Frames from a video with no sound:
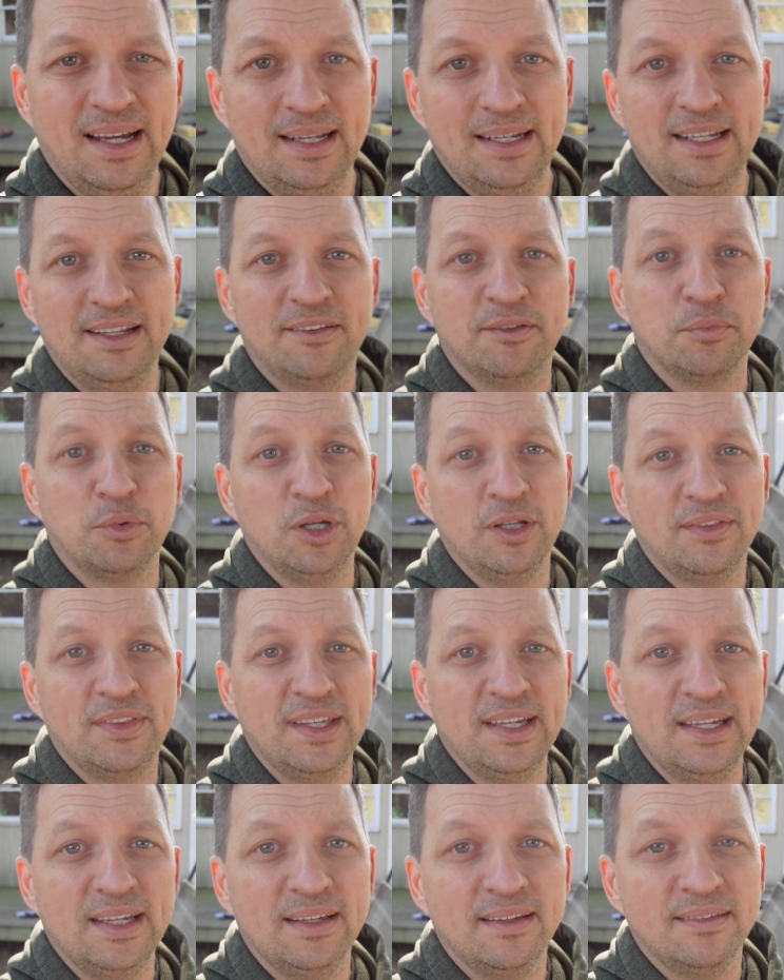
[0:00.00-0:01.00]
I did some good
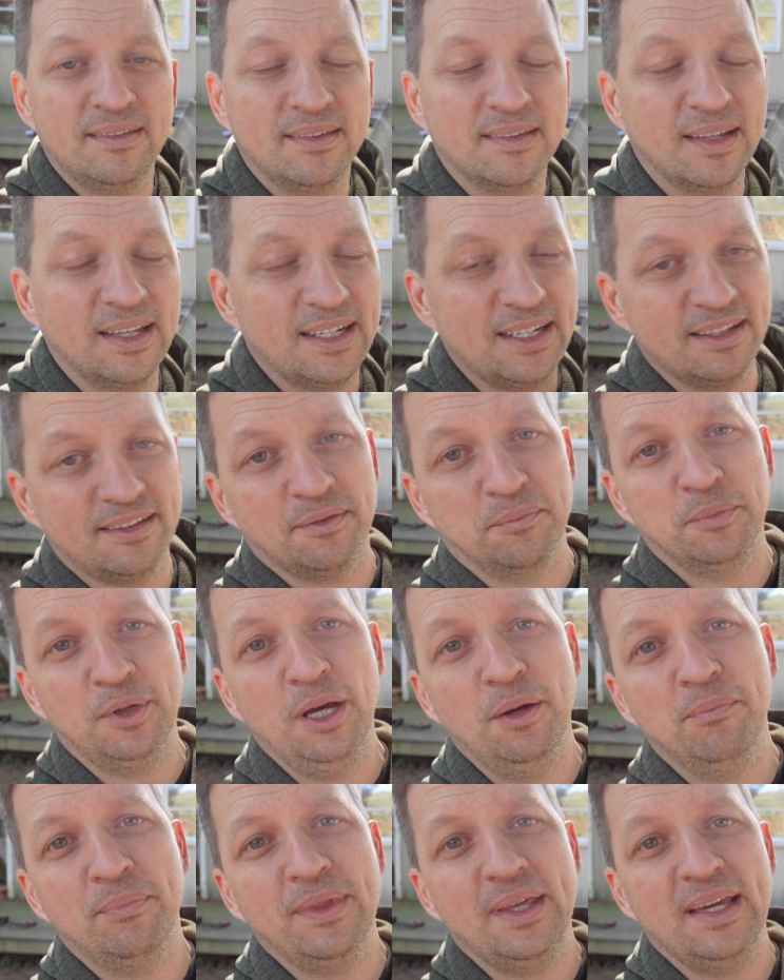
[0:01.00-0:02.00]
things, I did some
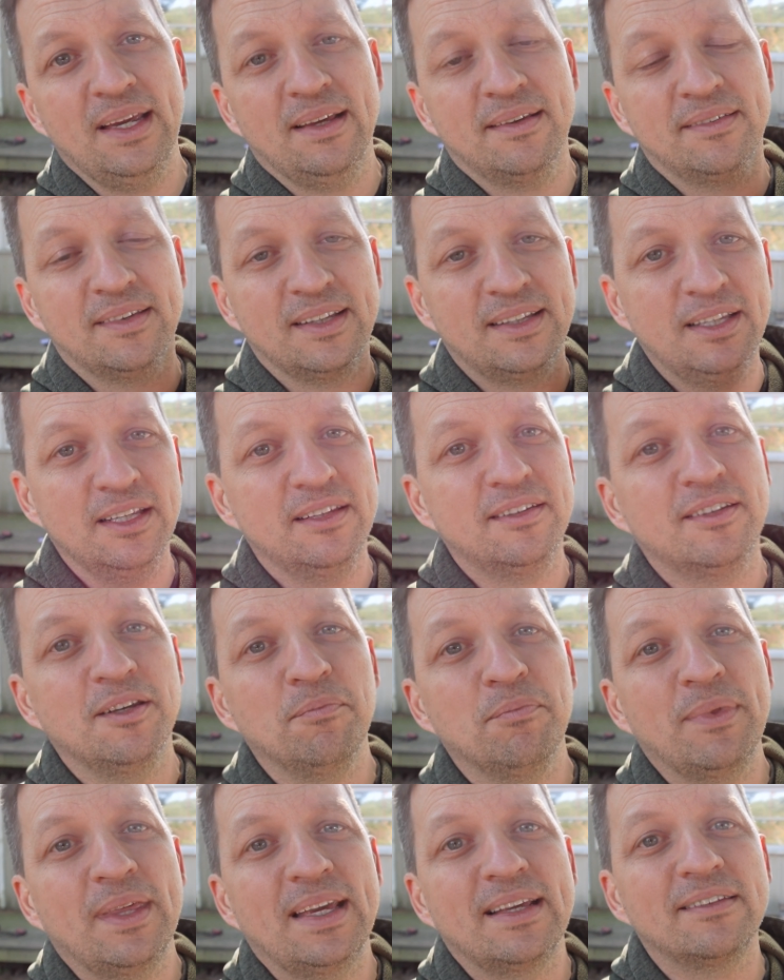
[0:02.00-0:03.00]
dumb things, I did
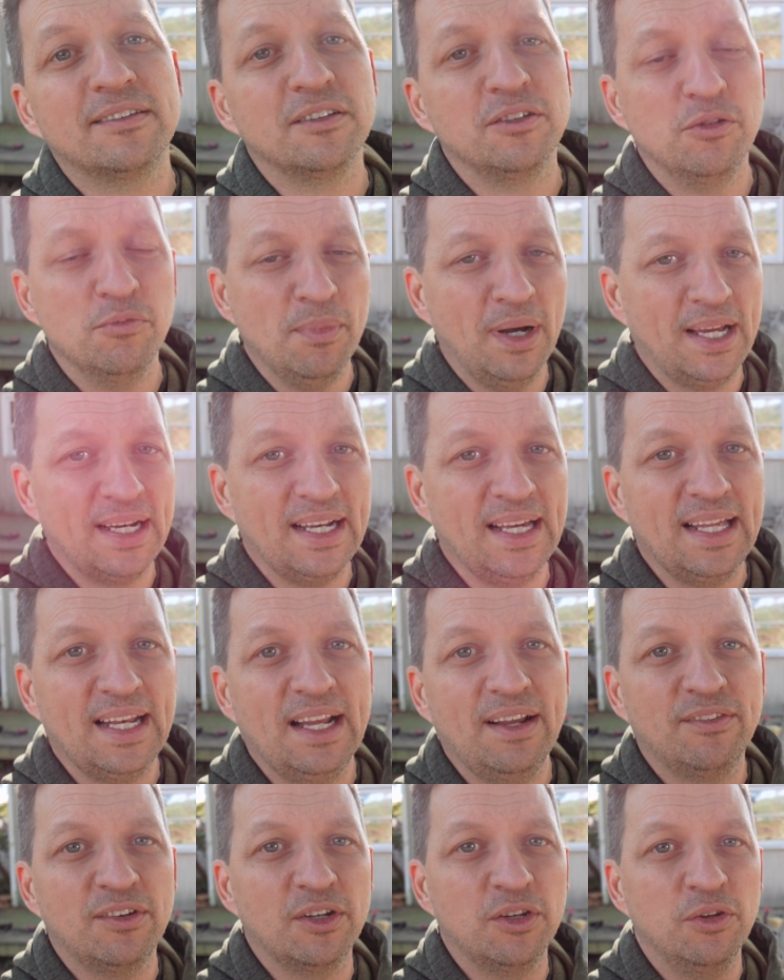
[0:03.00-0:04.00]
some things that you might not
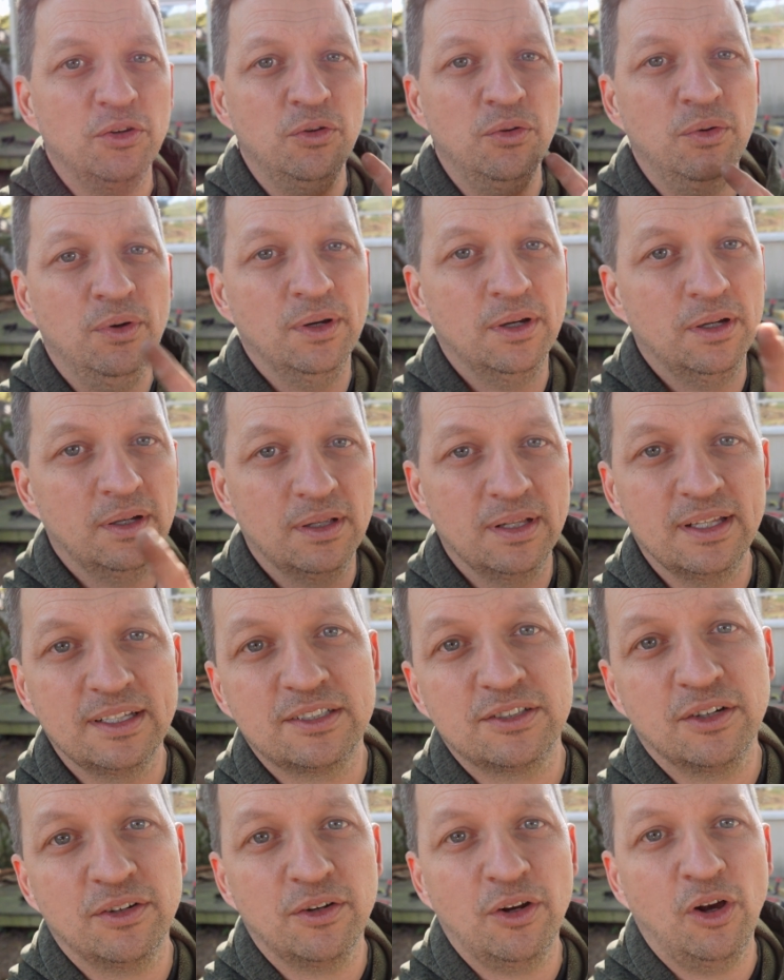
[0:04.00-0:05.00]
have to do,
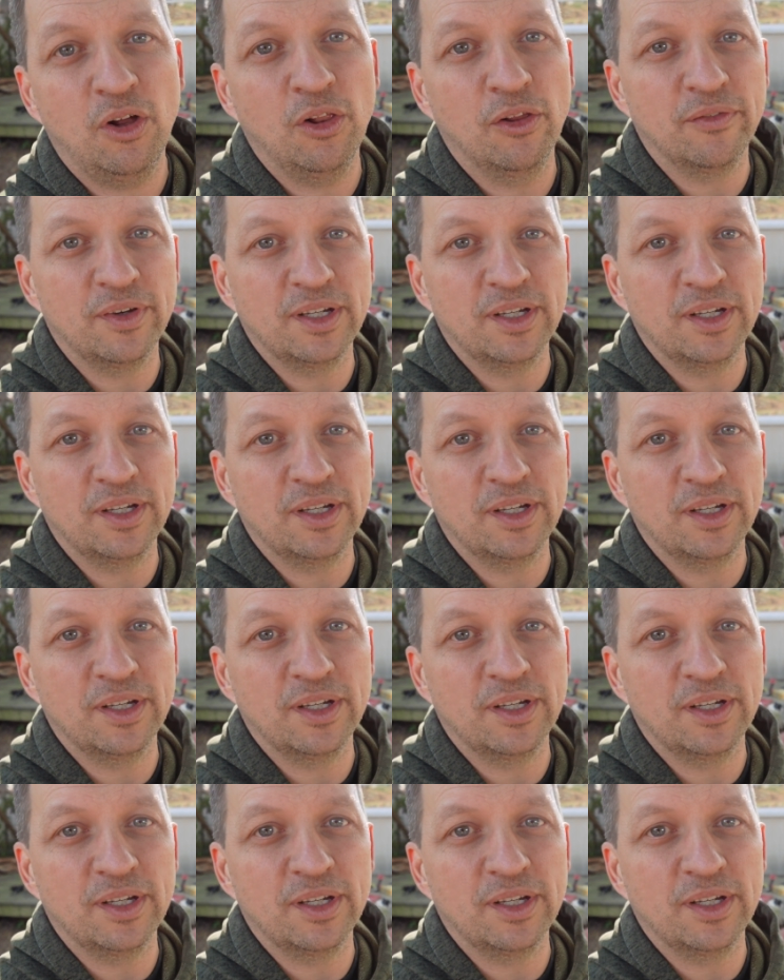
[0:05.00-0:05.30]
Let's show you all